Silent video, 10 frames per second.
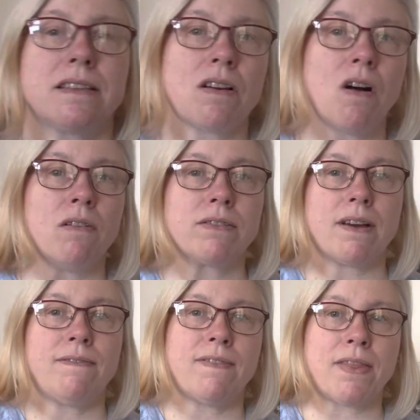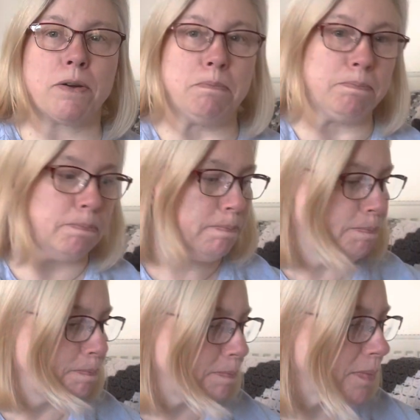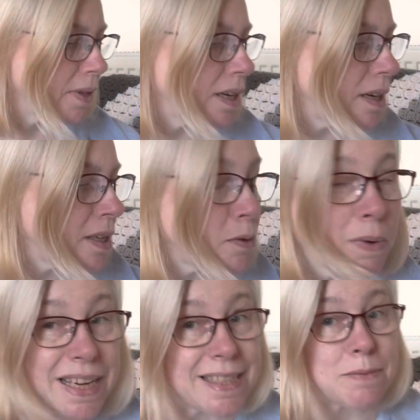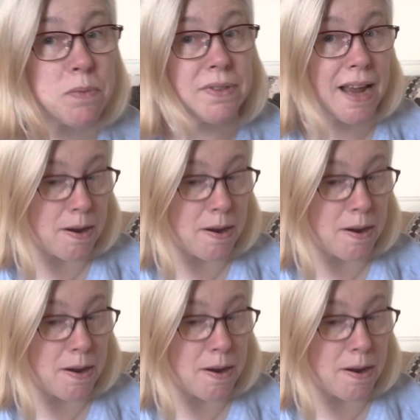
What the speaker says: called Fathom. It's Weeks Dye